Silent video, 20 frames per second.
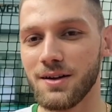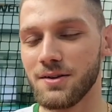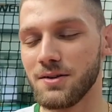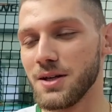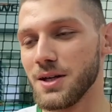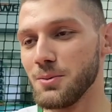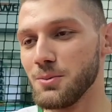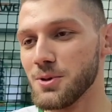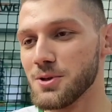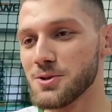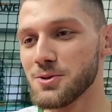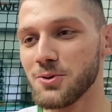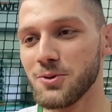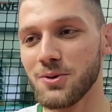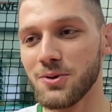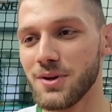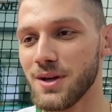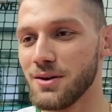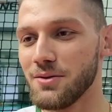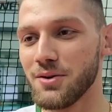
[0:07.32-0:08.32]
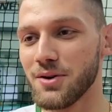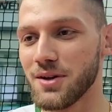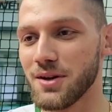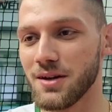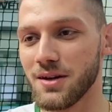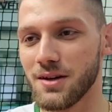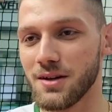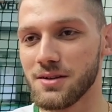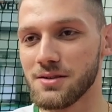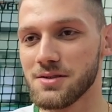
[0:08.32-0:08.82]
team is good,
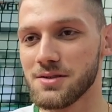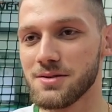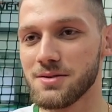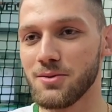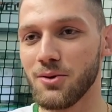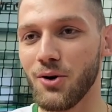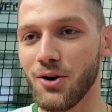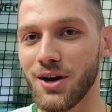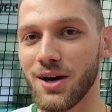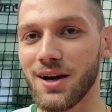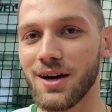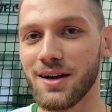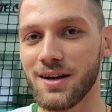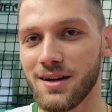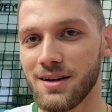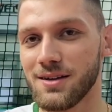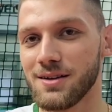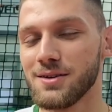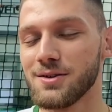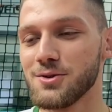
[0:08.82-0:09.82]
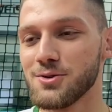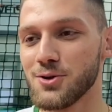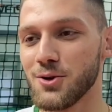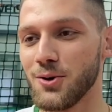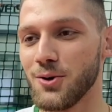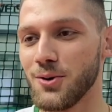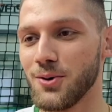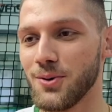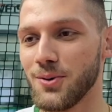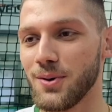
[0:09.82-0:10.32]
everything it's okay,
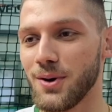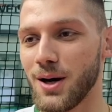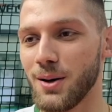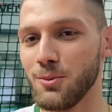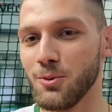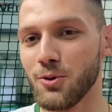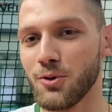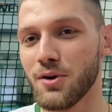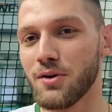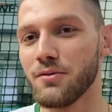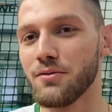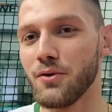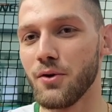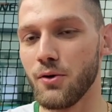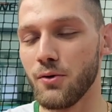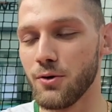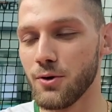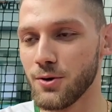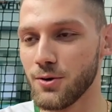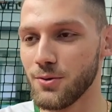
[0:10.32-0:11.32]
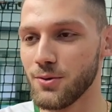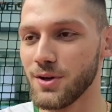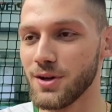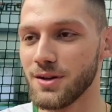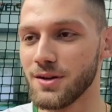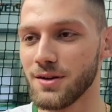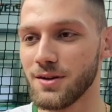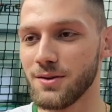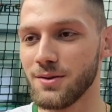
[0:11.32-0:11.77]
so I'm looking forward to it,